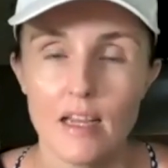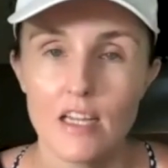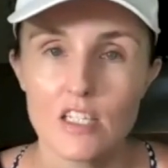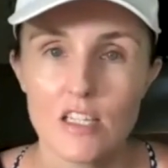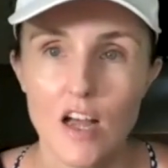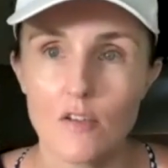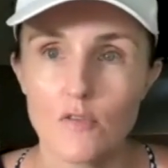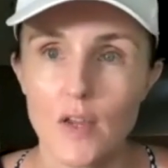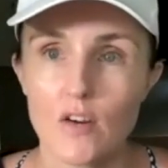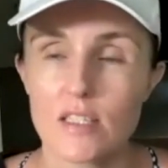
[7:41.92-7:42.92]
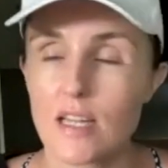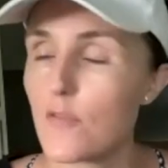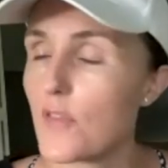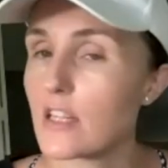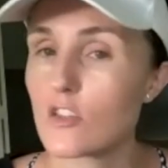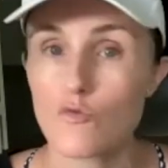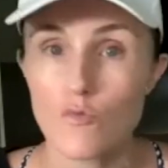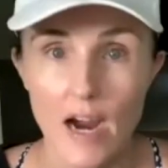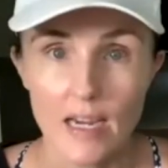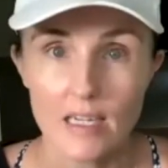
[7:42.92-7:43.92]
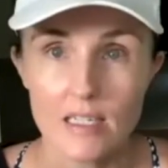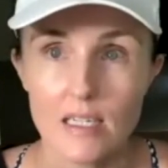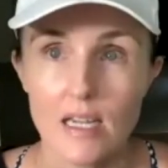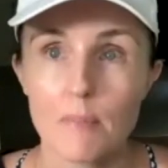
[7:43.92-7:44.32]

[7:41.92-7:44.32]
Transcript: Design Fair and stuff, that's great.